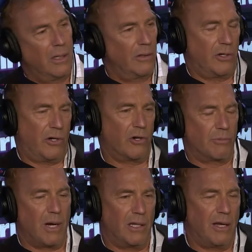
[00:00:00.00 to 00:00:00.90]
here's
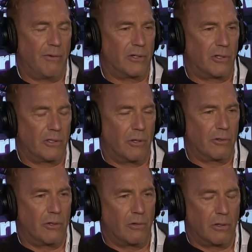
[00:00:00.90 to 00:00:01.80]
my leverage. The
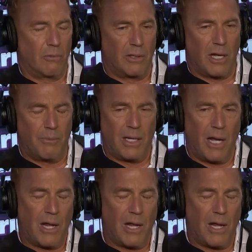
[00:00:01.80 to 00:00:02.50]
show's no good without me.